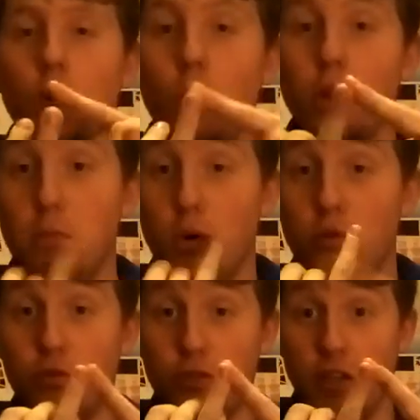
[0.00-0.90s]
What the
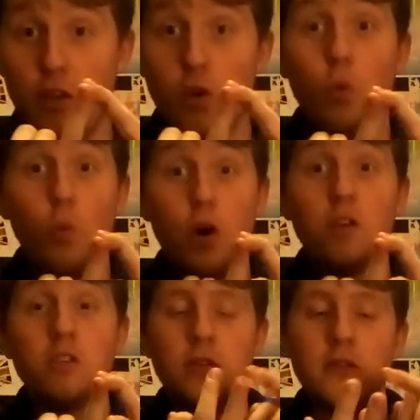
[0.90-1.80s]
Moto G
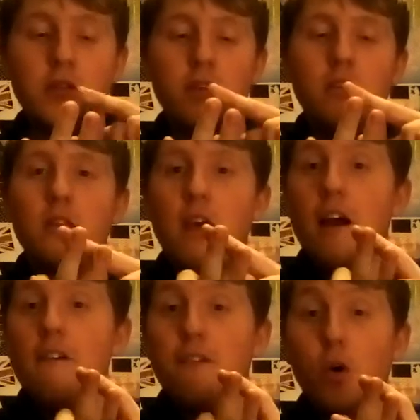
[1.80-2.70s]
was, the
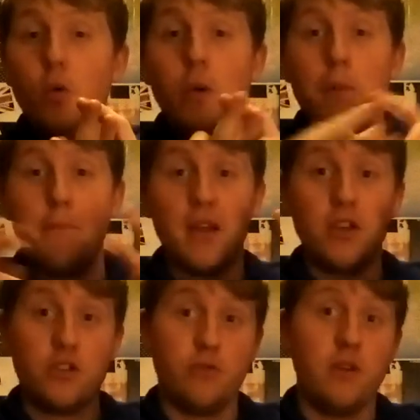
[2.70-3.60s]
iPhone bigger
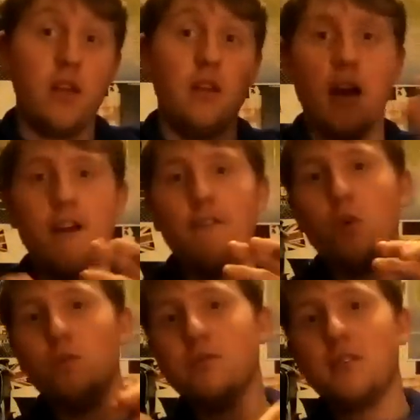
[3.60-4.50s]
screen,
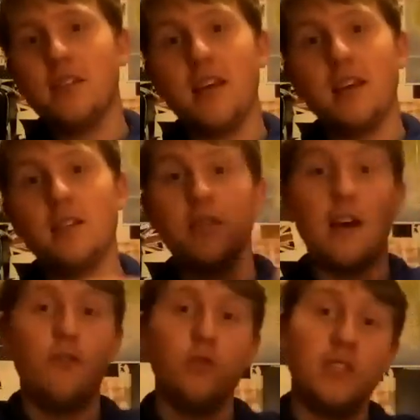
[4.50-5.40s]
iPhone 6,
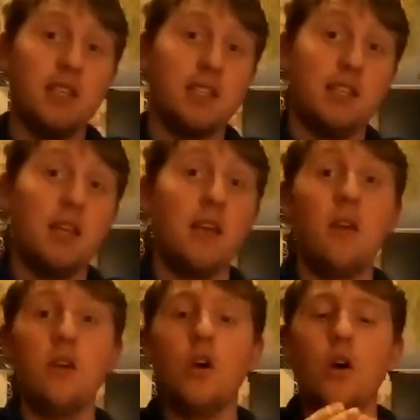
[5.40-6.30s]
iPhone
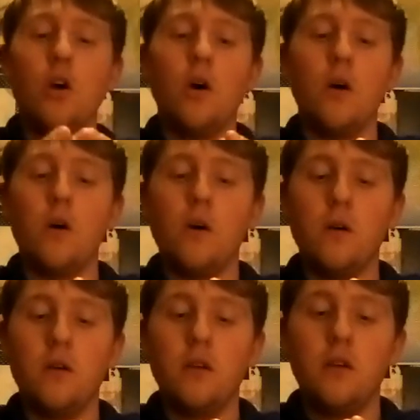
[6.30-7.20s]
6C,
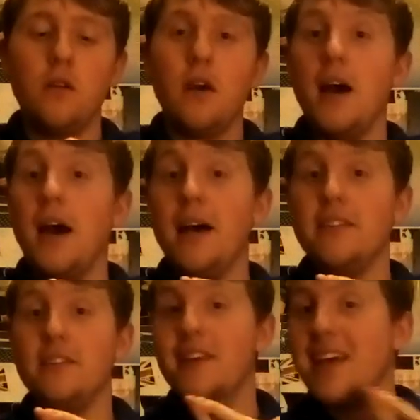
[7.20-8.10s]

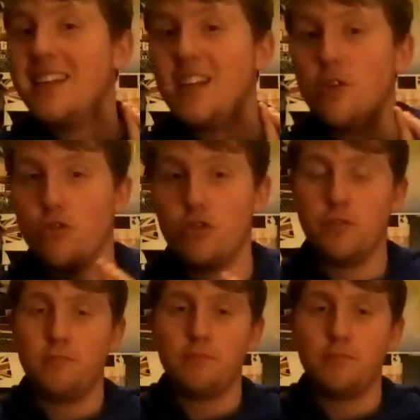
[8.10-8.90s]
and Candy Crush.